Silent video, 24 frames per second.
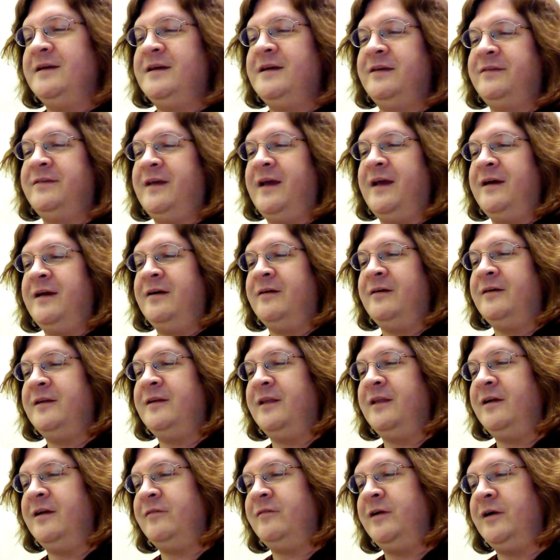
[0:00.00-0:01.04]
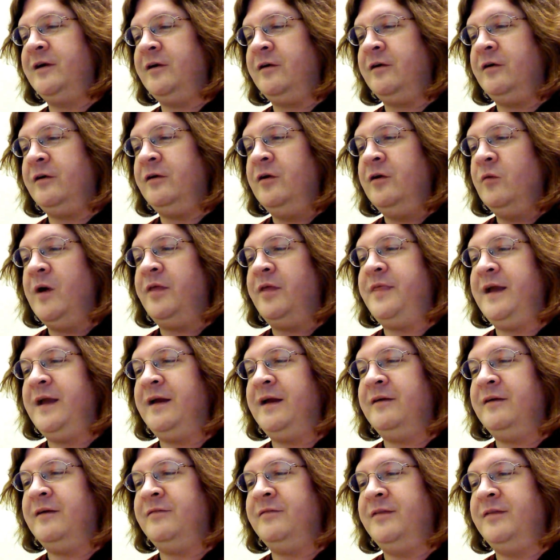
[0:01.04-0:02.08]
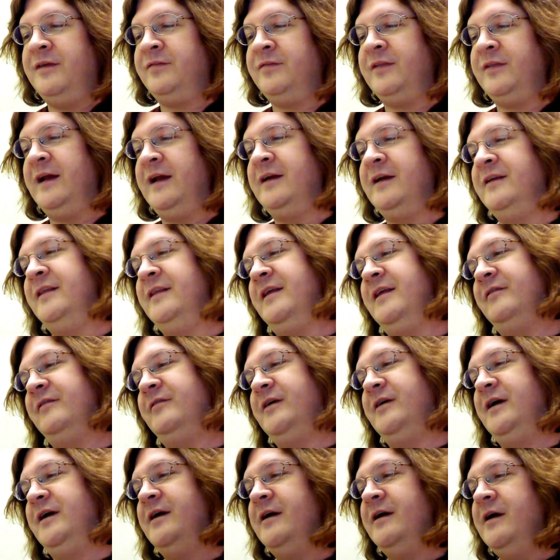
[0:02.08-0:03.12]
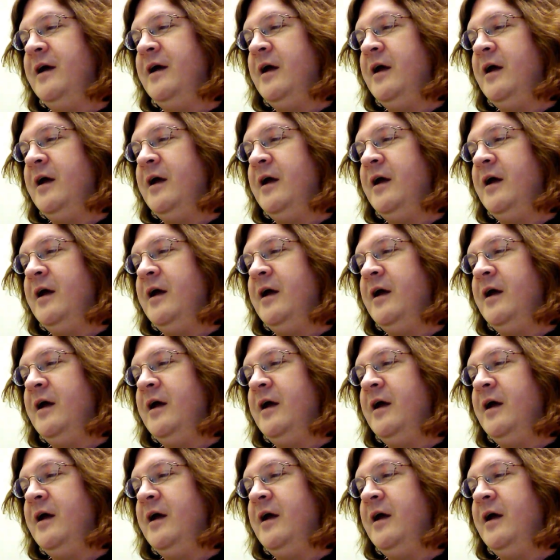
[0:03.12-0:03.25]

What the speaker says: You say you're a delivery girl? Well, think of this like a delivery.